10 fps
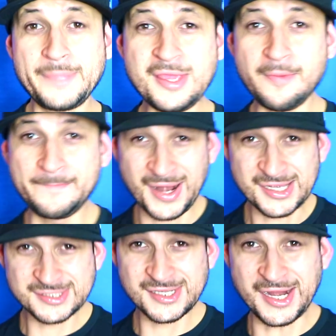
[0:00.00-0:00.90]
Be a
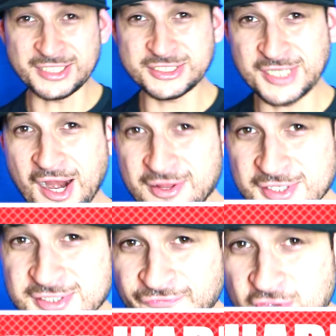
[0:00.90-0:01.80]
blessing and share
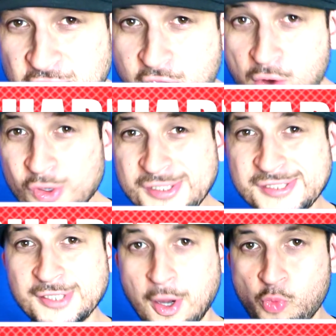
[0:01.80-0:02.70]
this video with
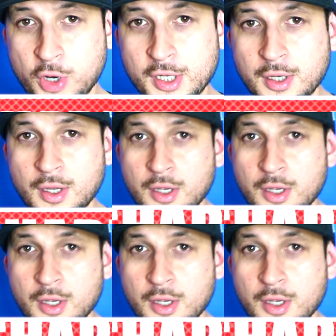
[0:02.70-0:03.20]
someone